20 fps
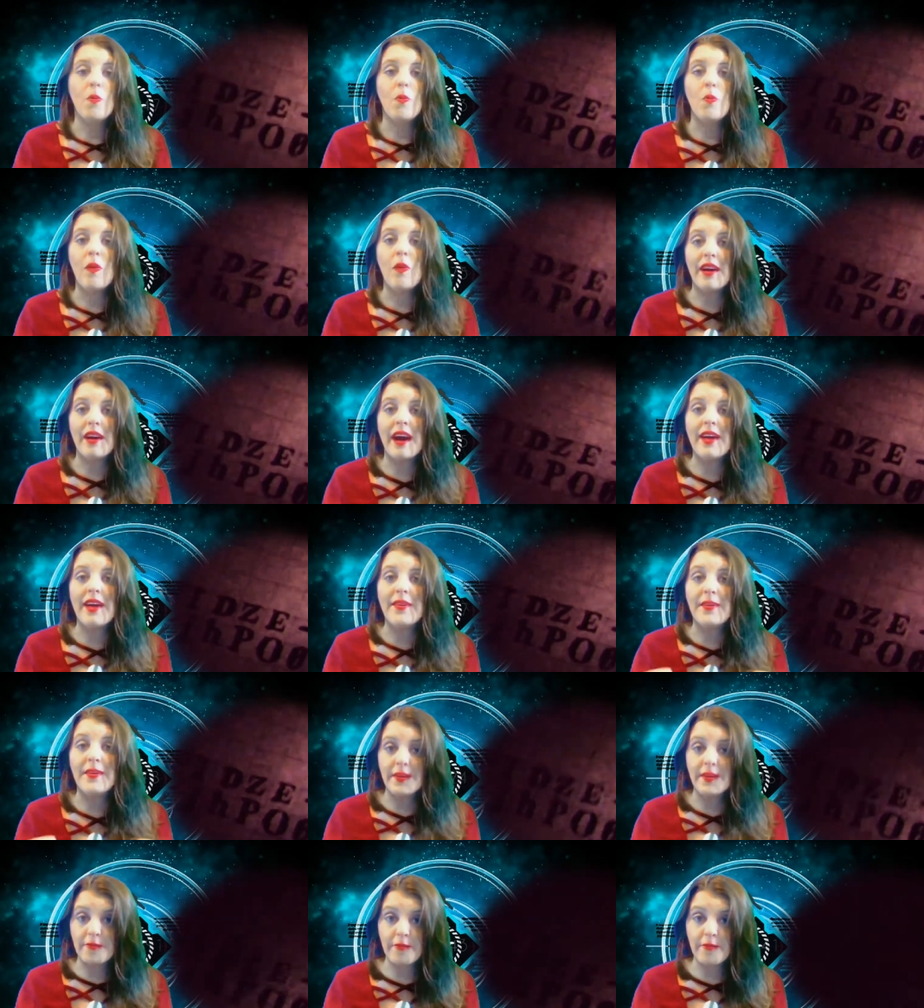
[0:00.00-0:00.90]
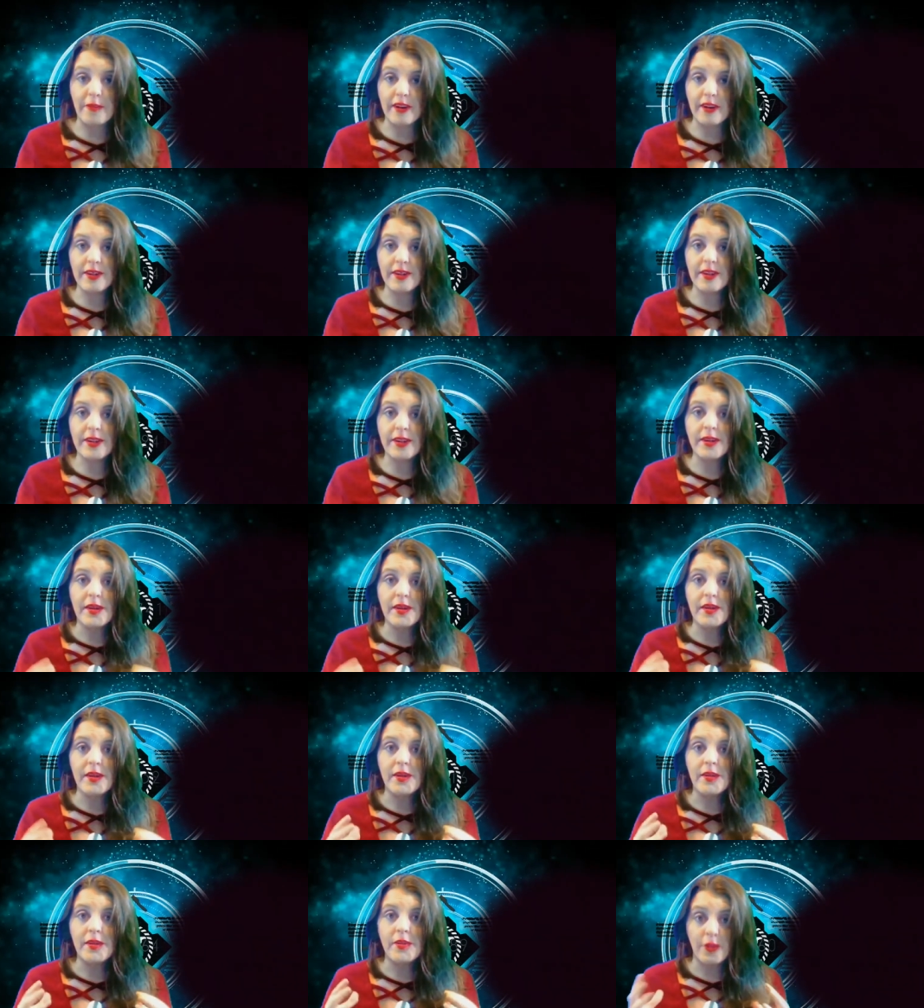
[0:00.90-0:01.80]
where a different
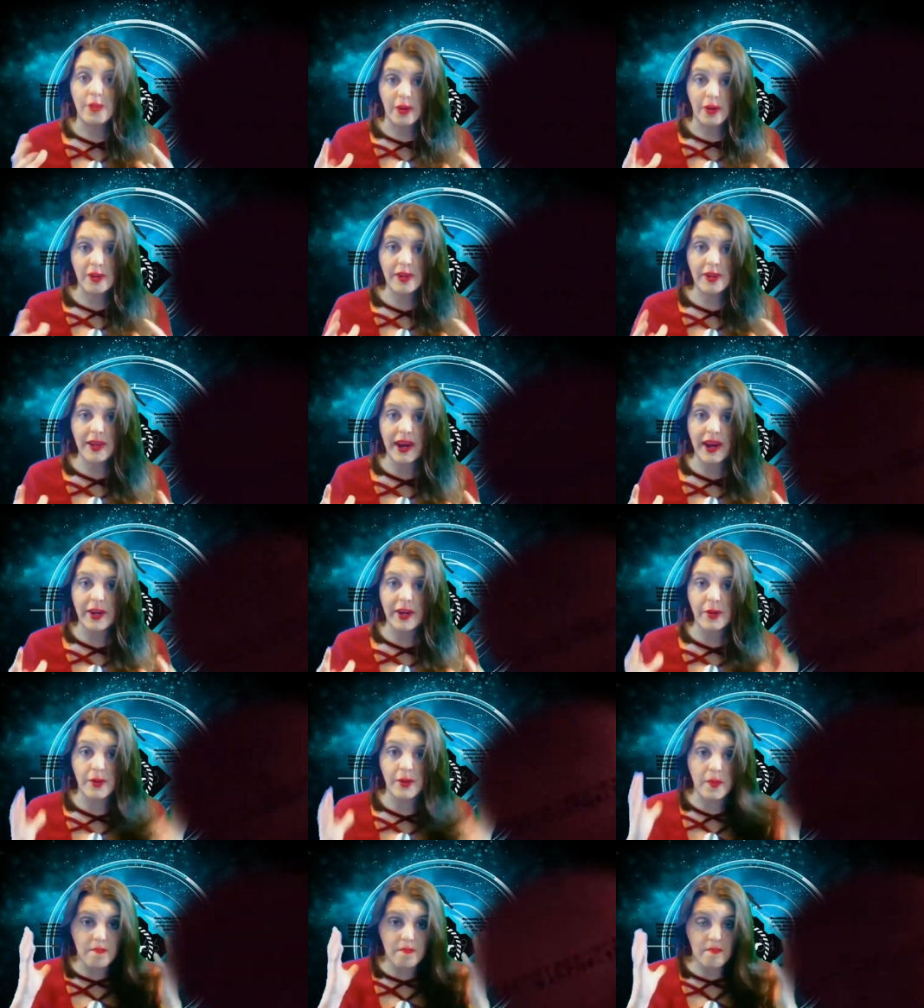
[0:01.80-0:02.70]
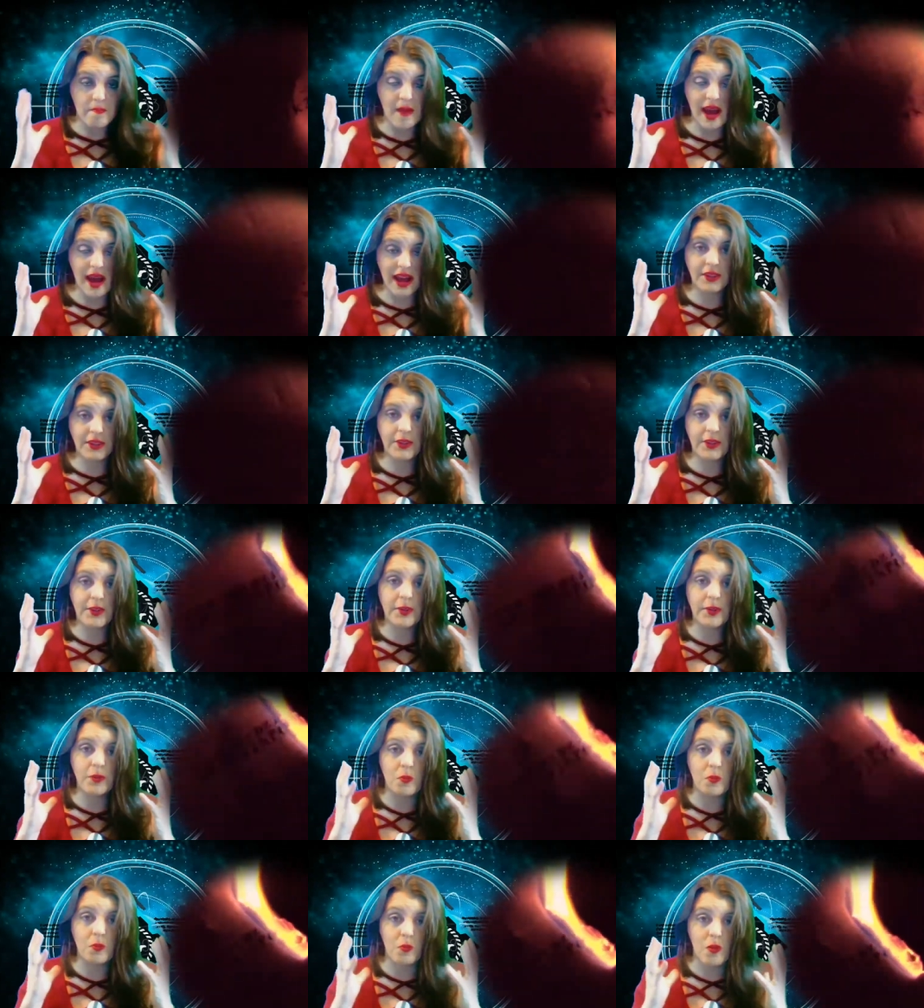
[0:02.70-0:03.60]
dark-haired masked
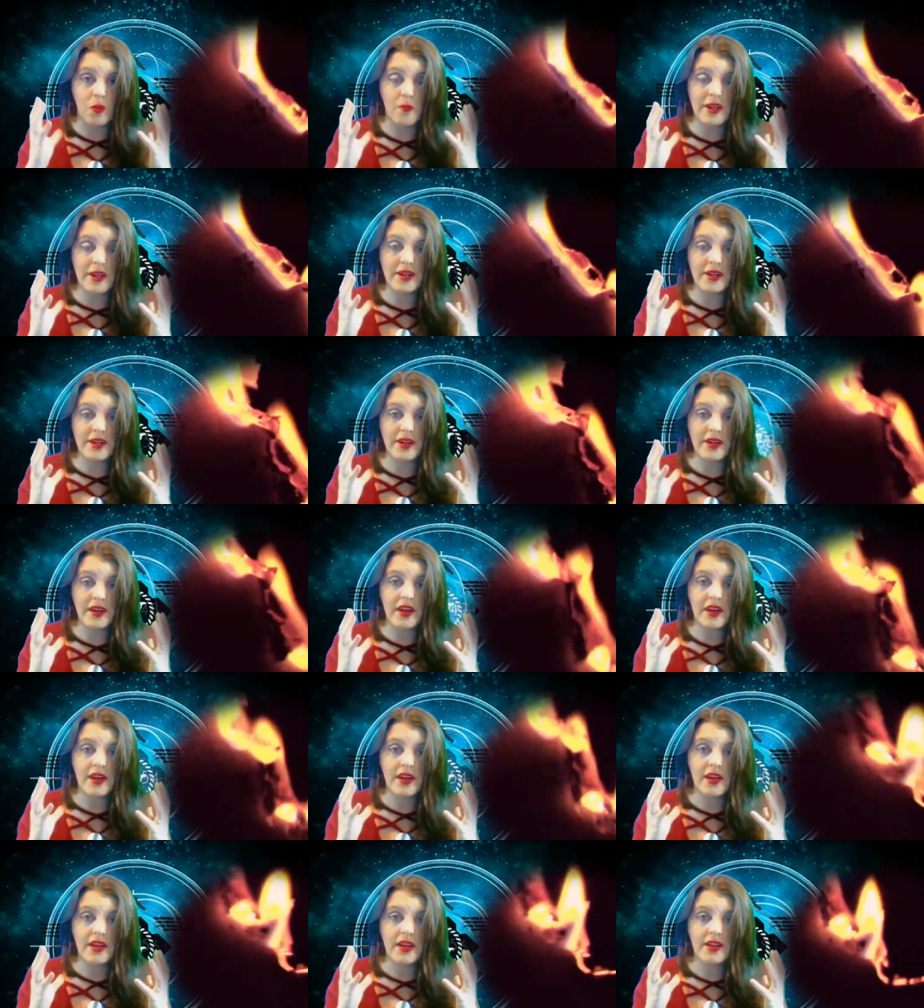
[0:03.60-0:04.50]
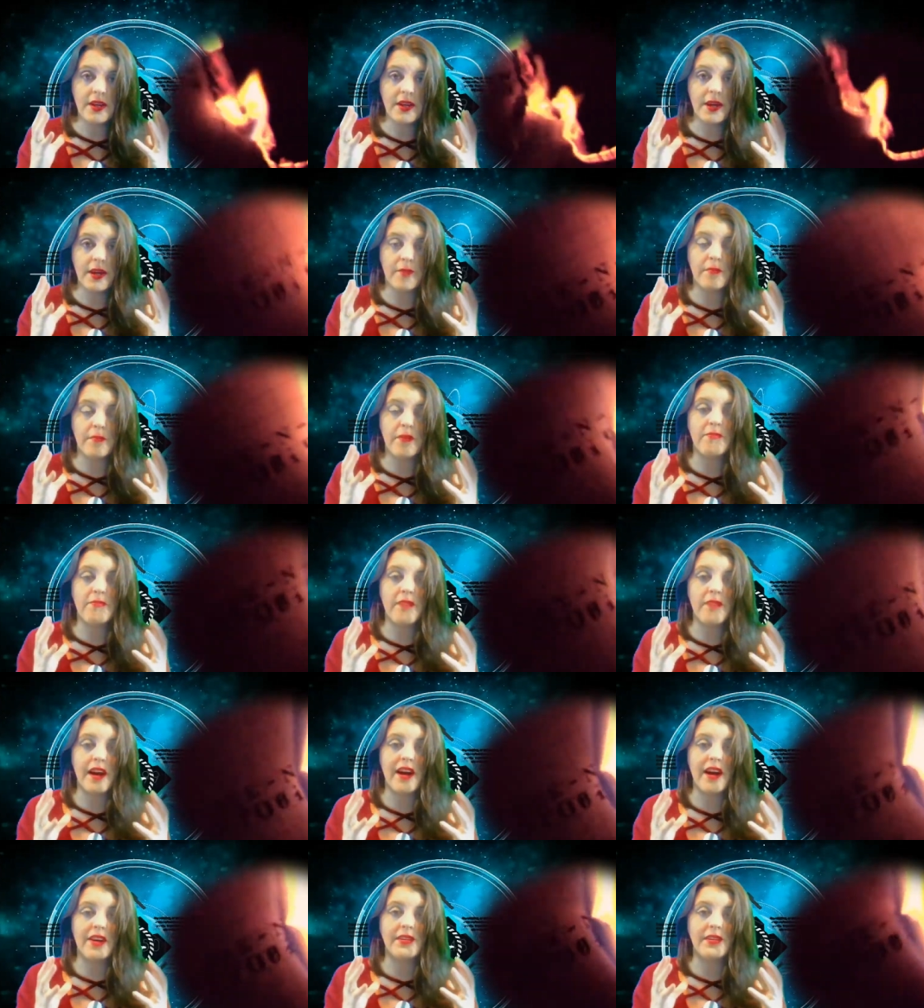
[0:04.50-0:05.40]
woman can be
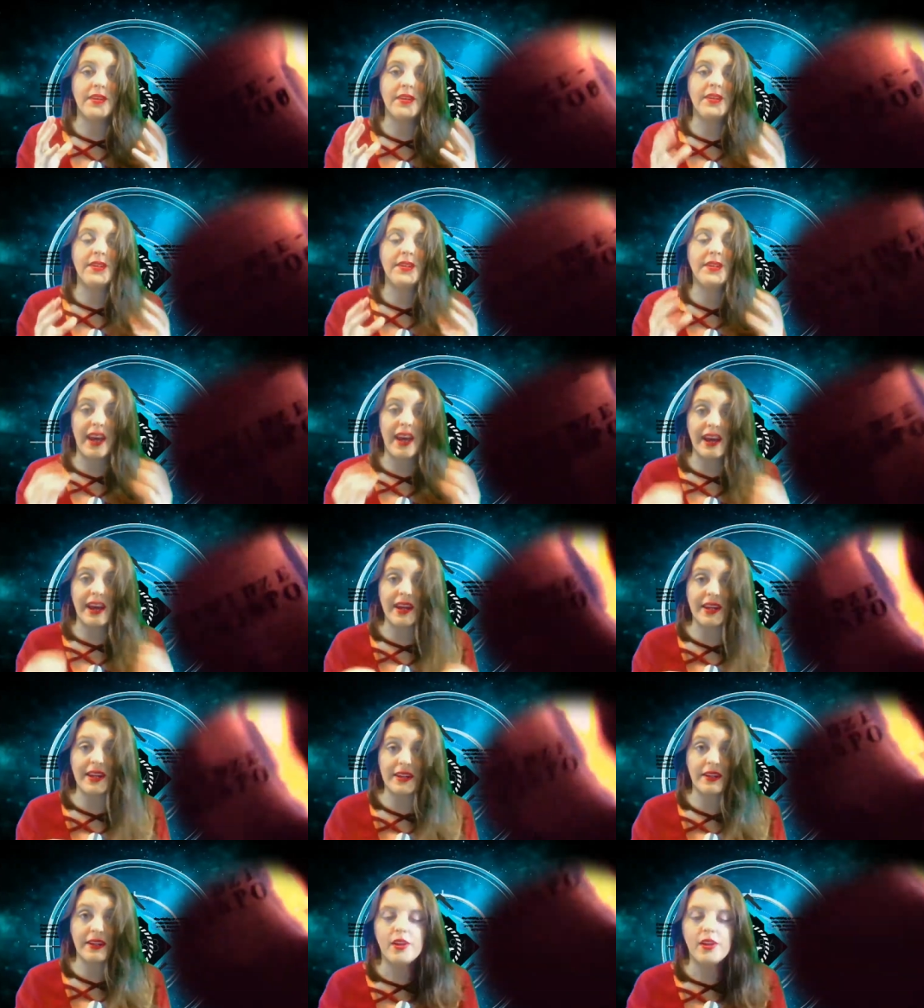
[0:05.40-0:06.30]
found saying,